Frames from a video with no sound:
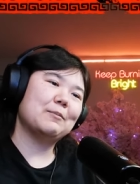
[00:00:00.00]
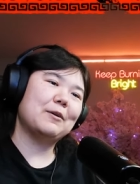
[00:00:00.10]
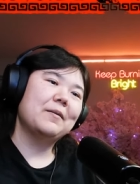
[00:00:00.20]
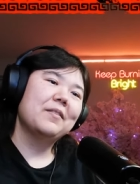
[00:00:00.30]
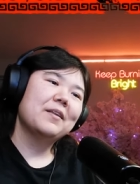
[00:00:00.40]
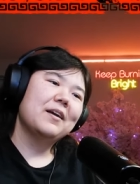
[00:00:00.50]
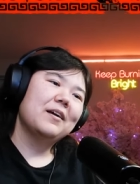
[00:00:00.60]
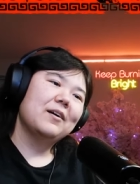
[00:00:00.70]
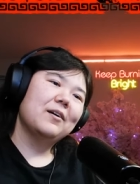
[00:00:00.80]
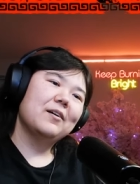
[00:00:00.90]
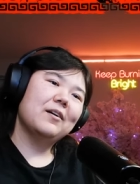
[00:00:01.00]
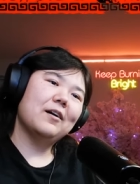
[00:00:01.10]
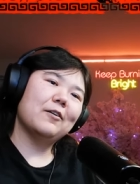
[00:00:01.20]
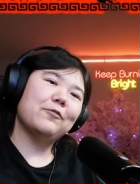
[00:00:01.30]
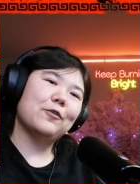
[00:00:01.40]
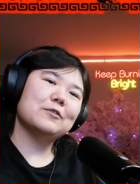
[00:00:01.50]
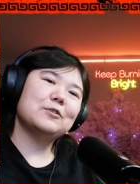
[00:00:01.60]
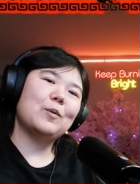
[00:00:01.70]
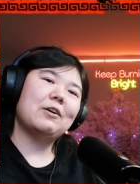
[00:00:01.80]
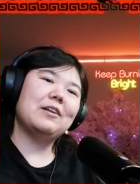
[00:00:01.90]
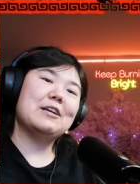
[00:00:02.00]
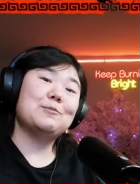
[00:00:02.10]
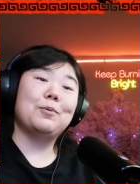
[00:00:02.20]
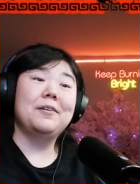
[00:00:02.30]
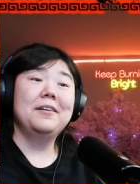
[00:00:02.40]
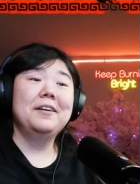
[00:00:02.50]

something I was forced to wear a lace bra.